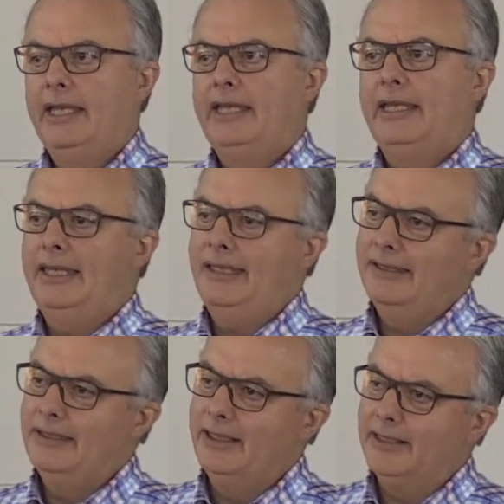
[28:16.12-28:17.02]

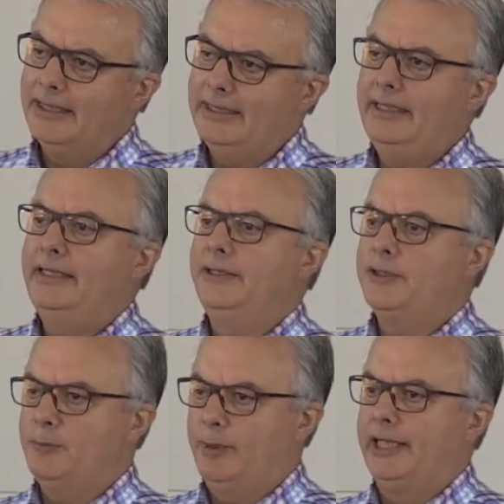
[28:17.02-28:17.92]
getting the
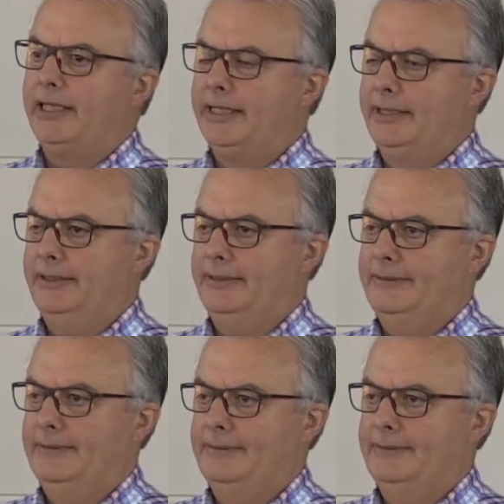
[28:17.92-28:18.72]
ideas behind it.